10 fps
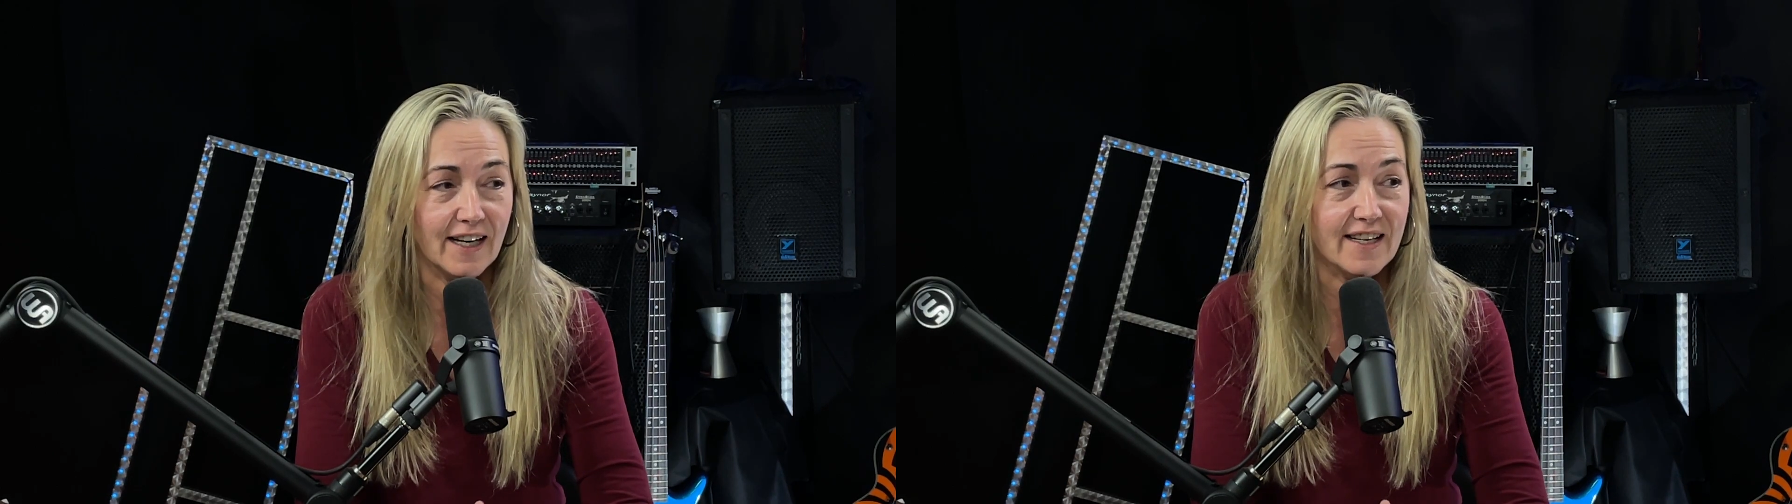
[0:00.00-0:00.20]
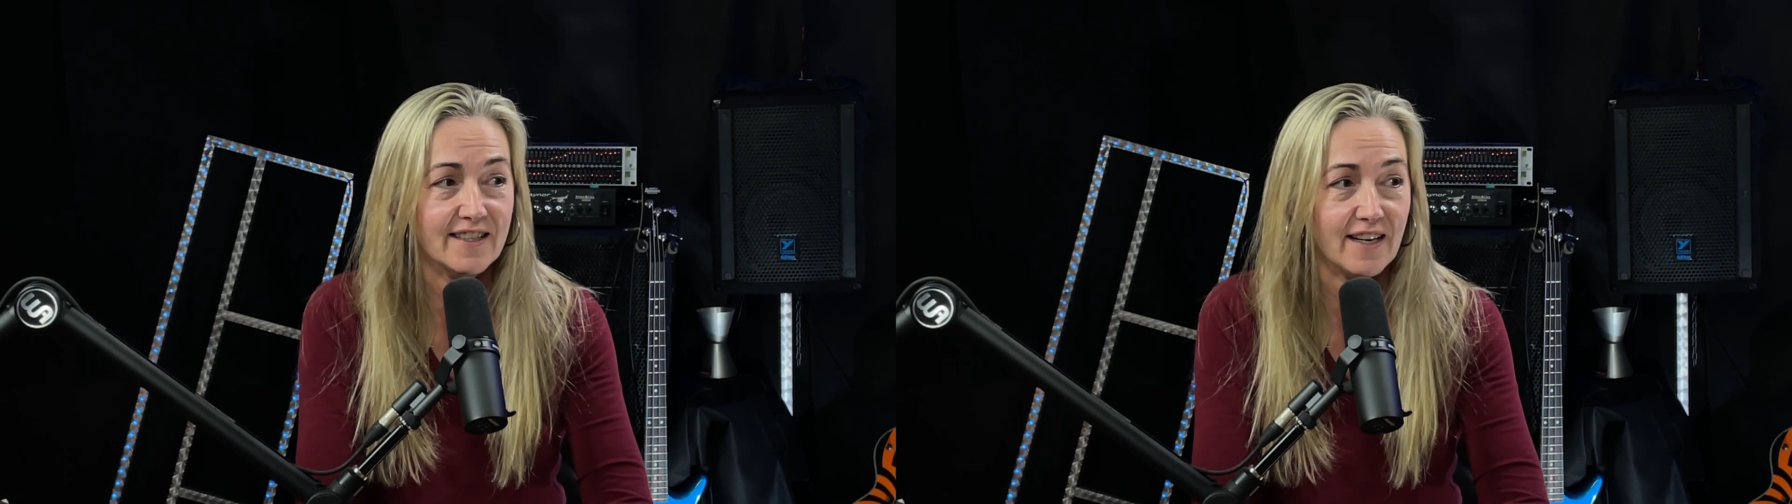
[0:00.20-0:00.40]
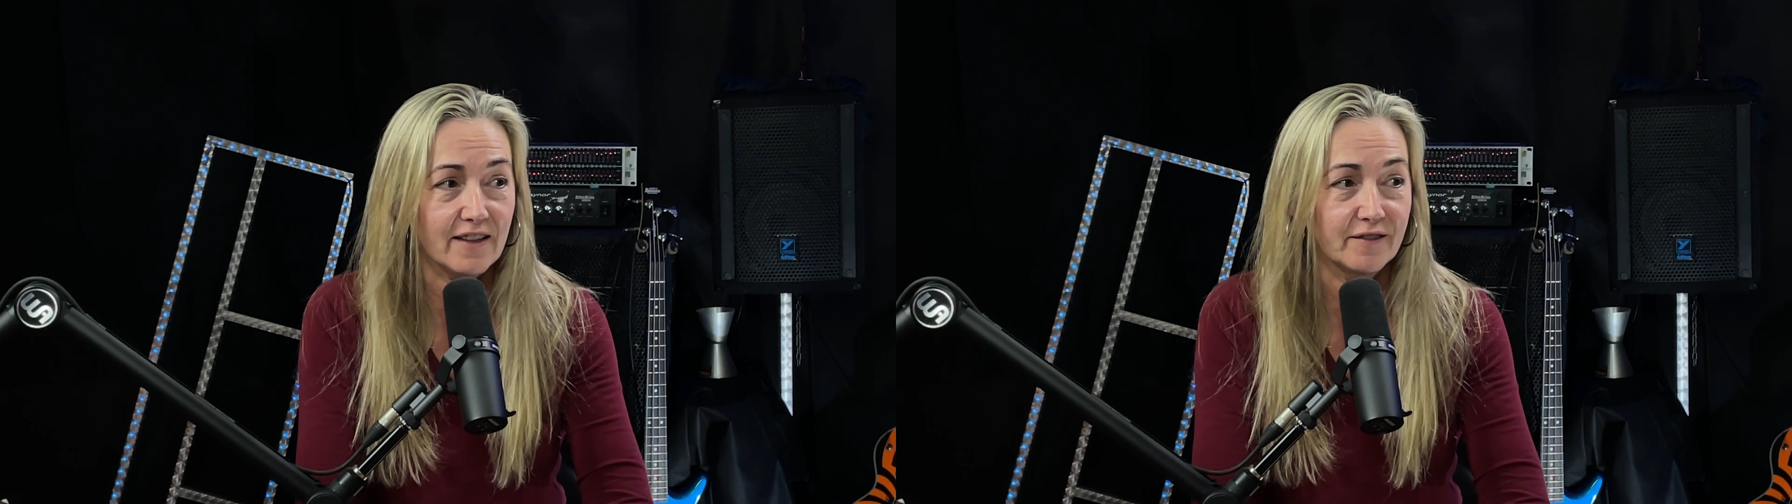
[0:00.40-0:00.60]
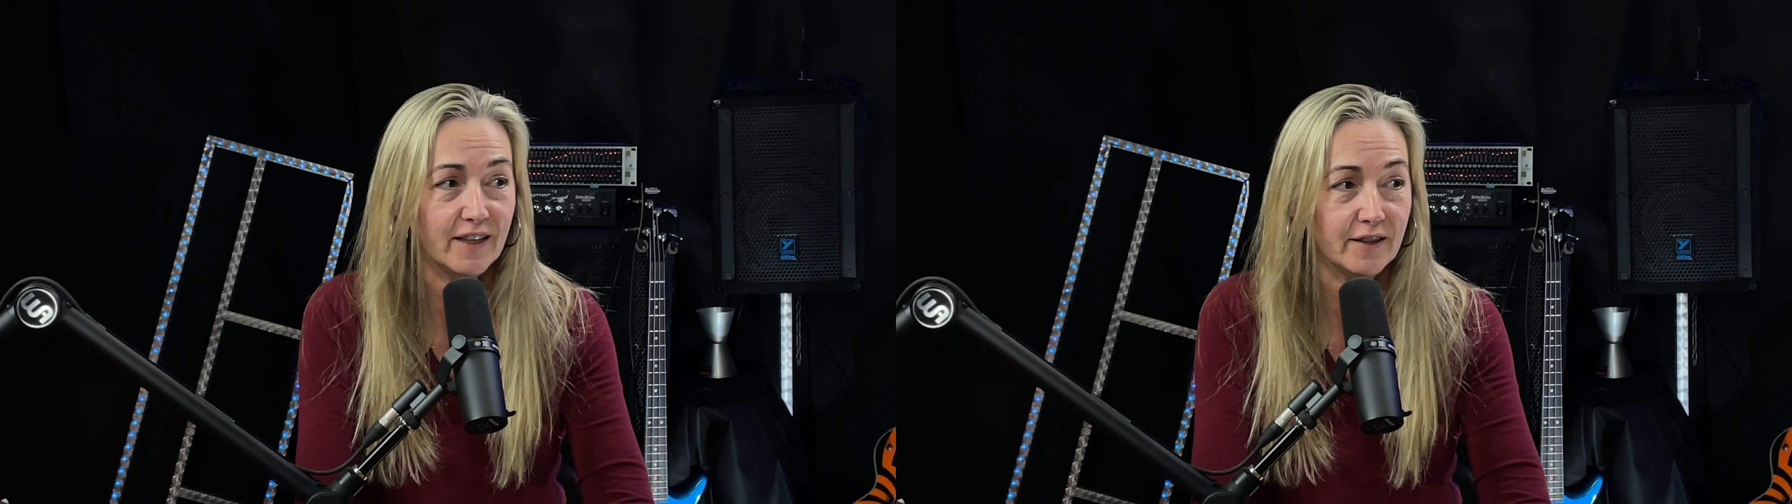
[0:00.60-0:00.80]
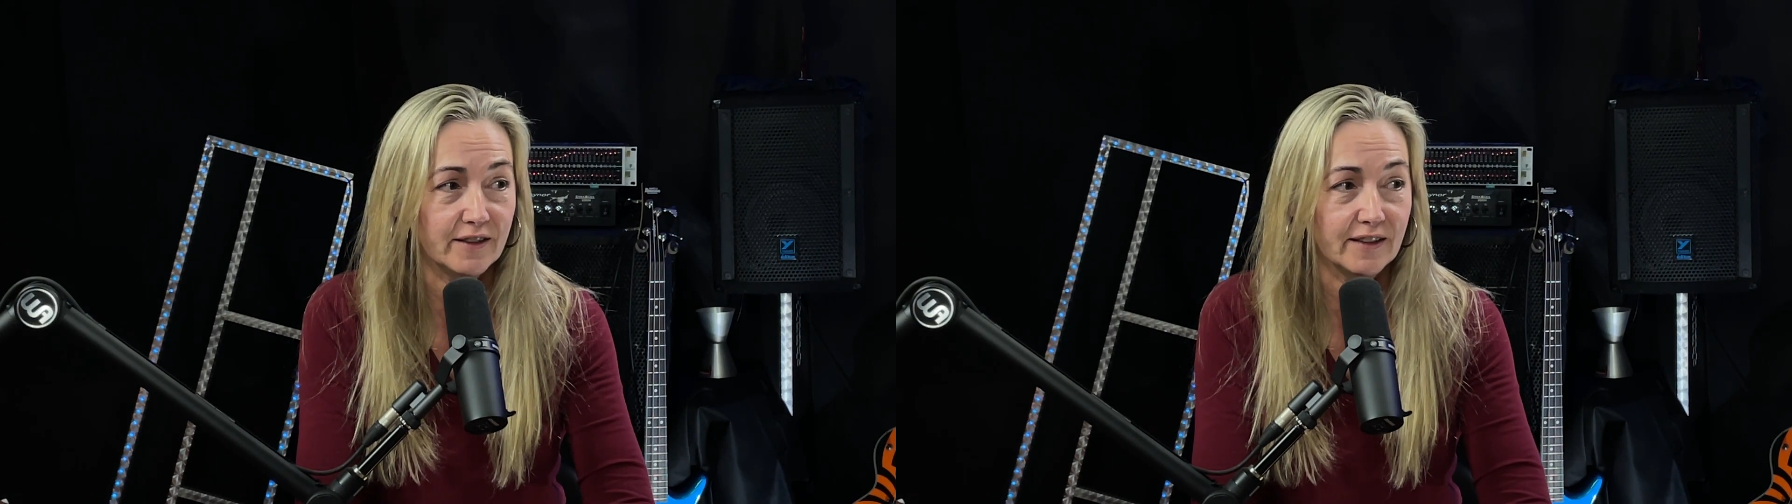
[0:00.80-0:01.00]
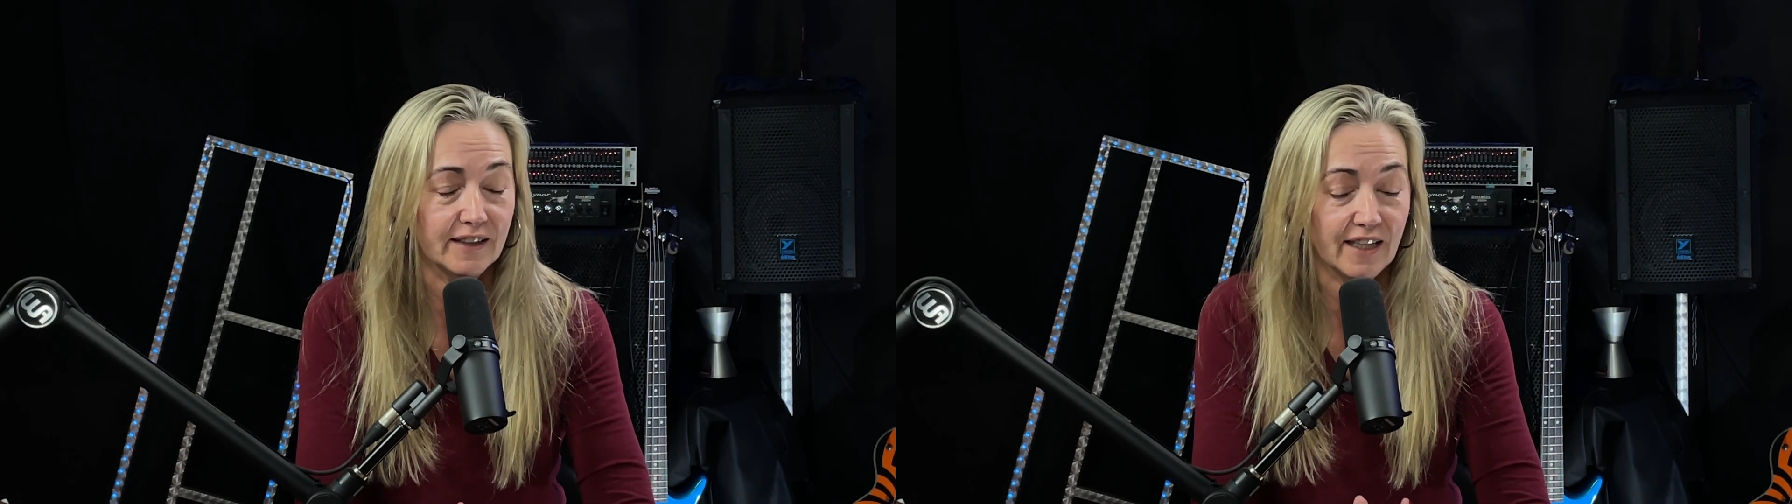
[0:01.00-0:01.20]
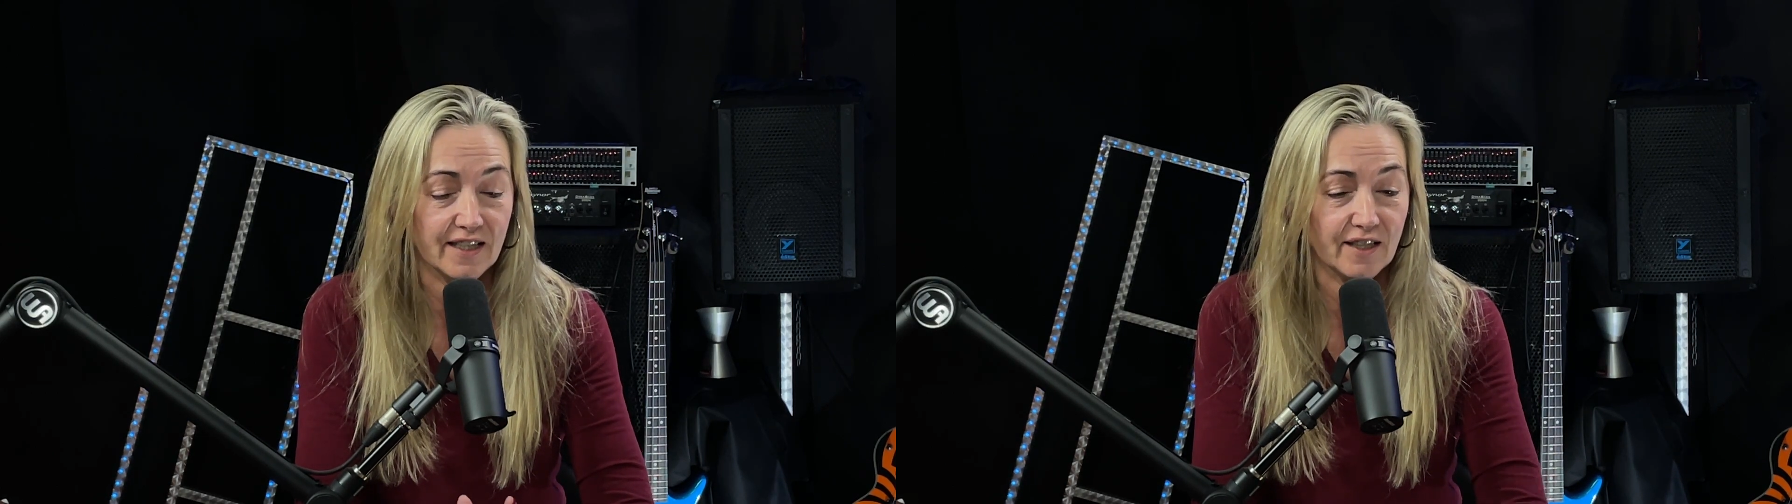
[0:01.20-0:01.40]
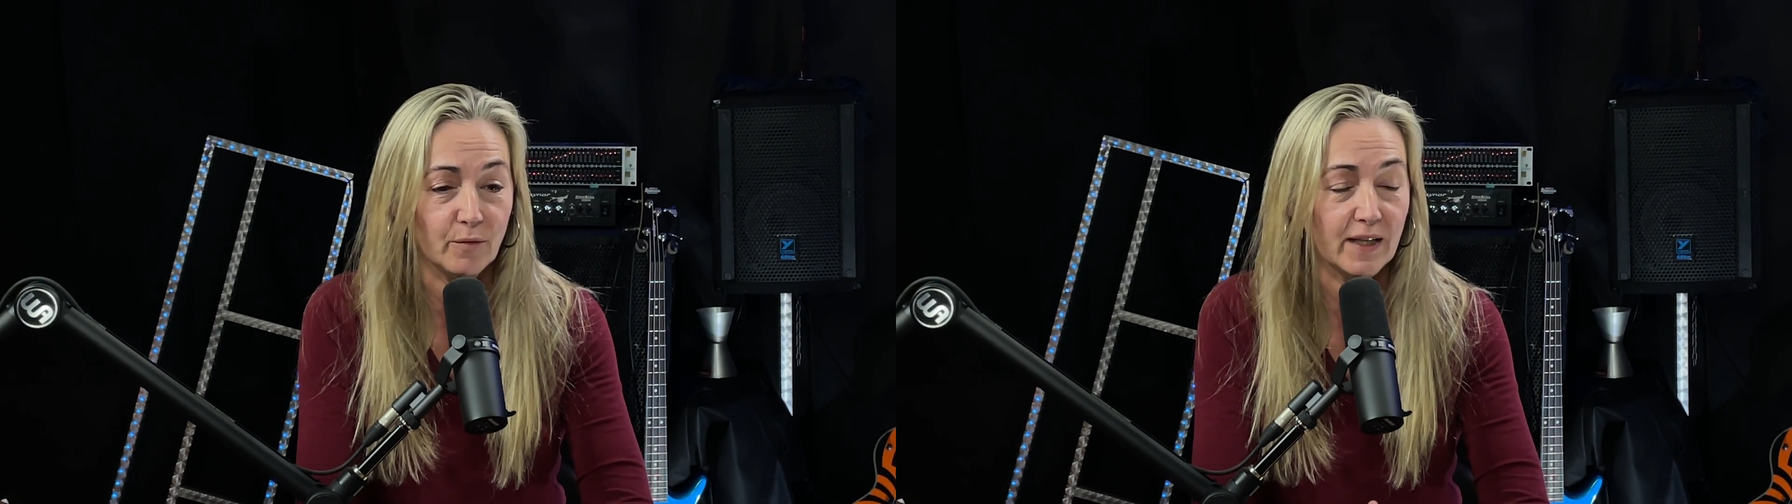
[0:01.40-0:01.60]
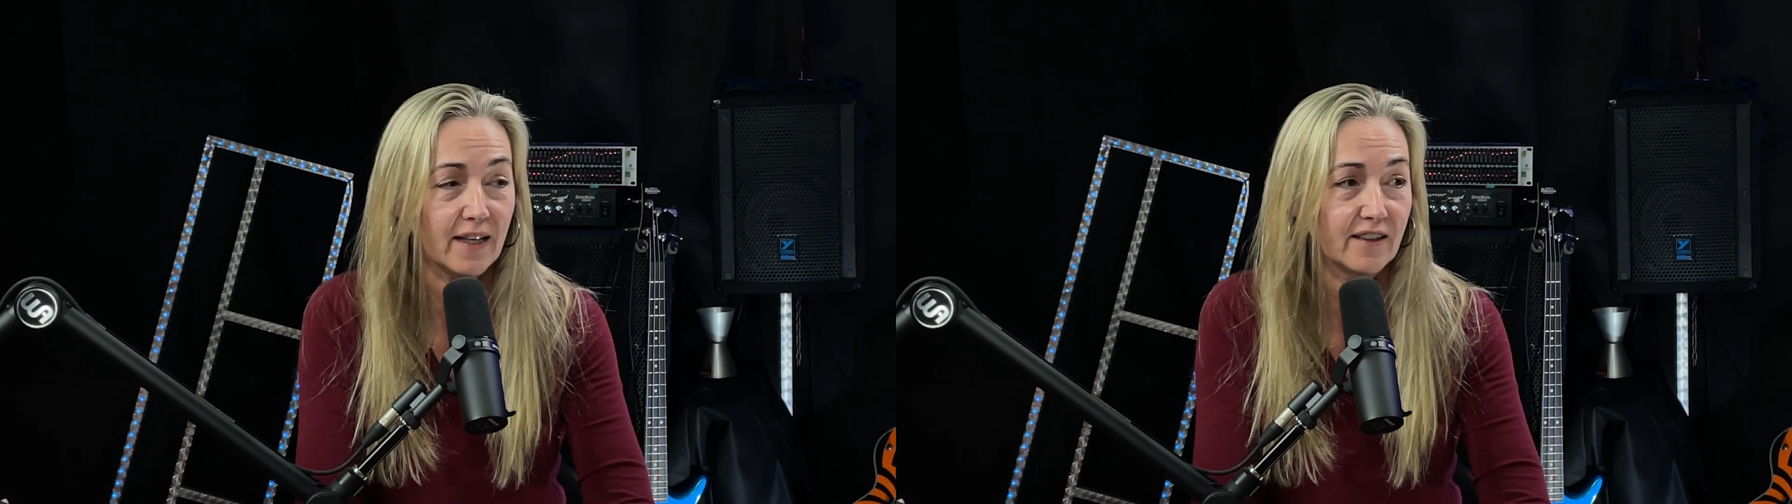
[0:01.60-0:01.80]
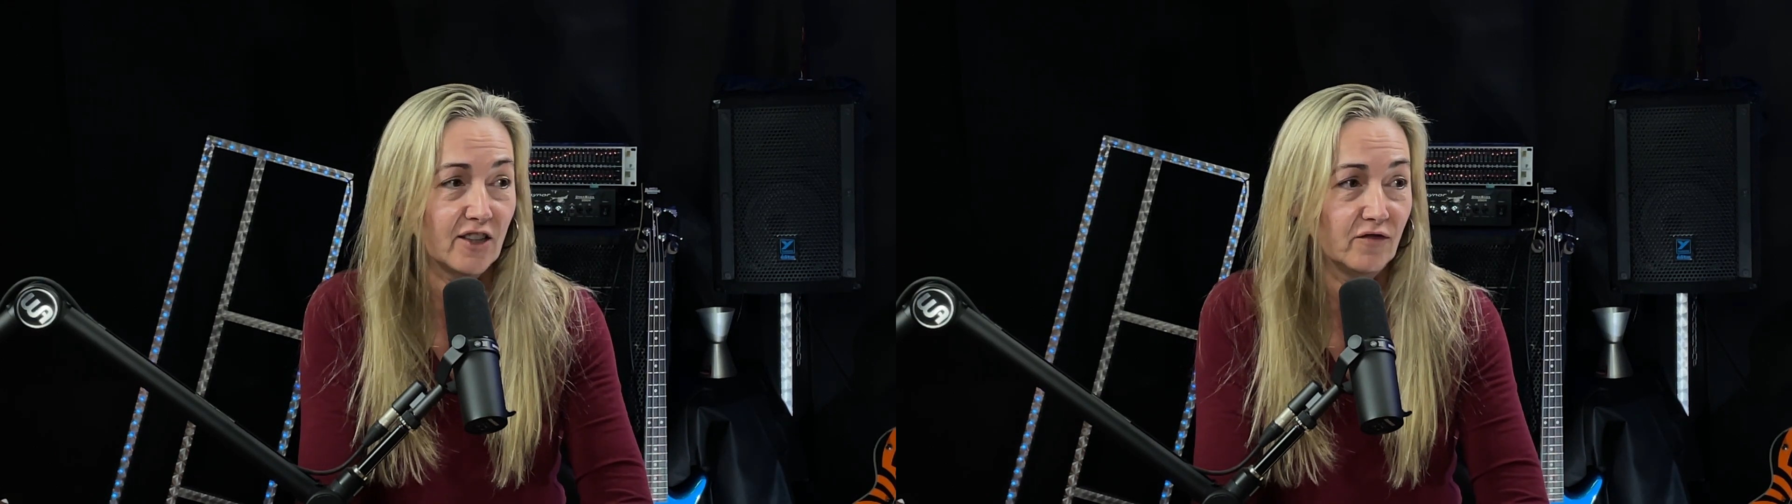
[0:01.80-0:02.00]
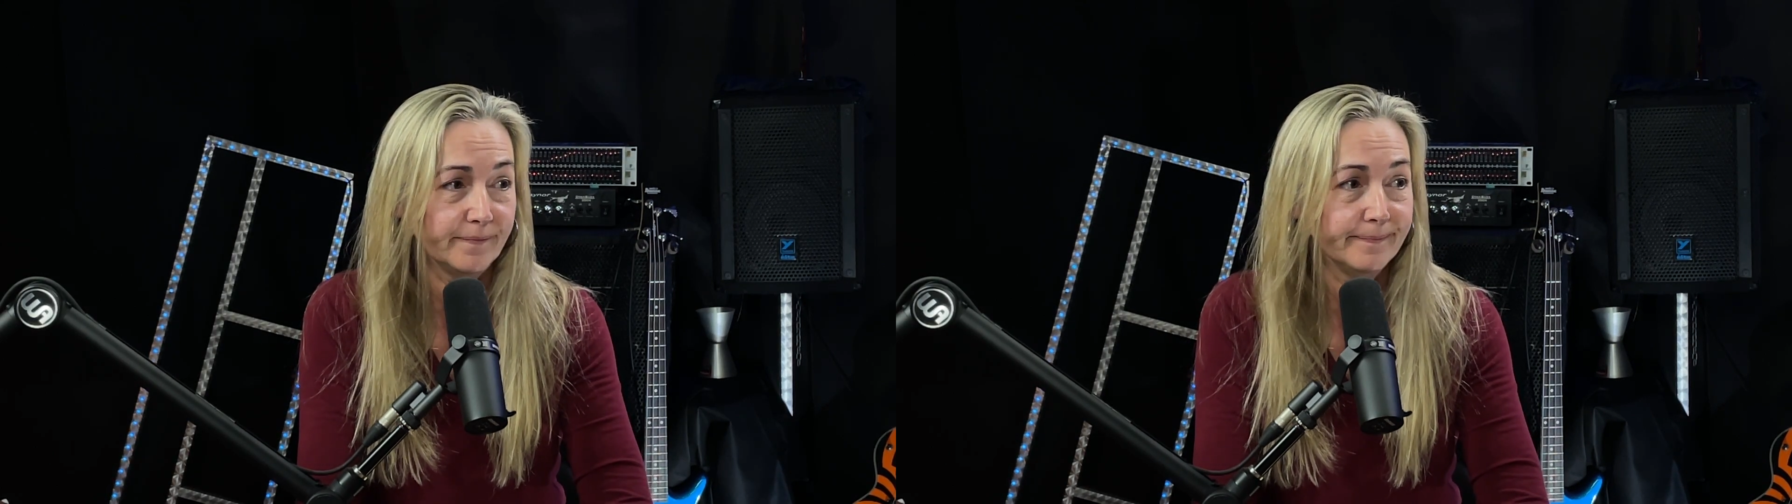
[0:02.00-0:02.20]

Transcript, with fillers: I salivate yeah. until we get there.